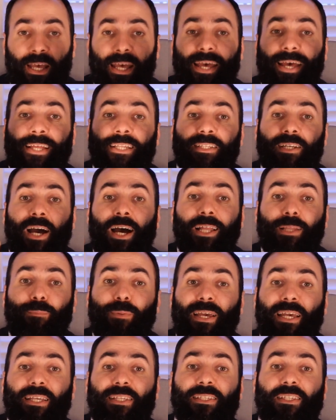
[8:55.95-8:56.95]
And God
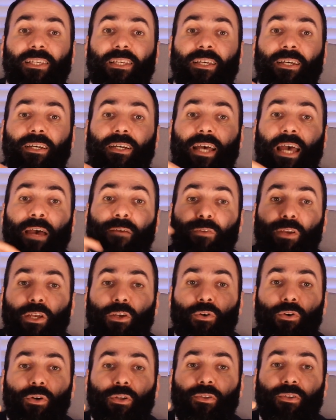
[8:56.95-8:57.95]
pays uh, every
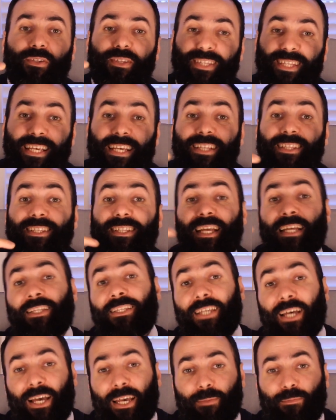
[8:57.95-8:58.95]
good deed ten
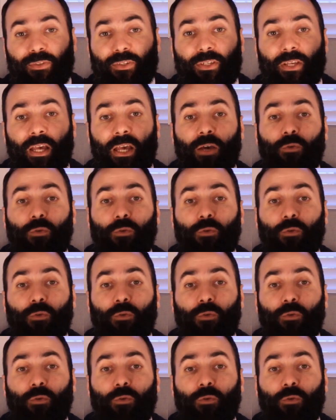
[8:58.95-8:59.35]
times,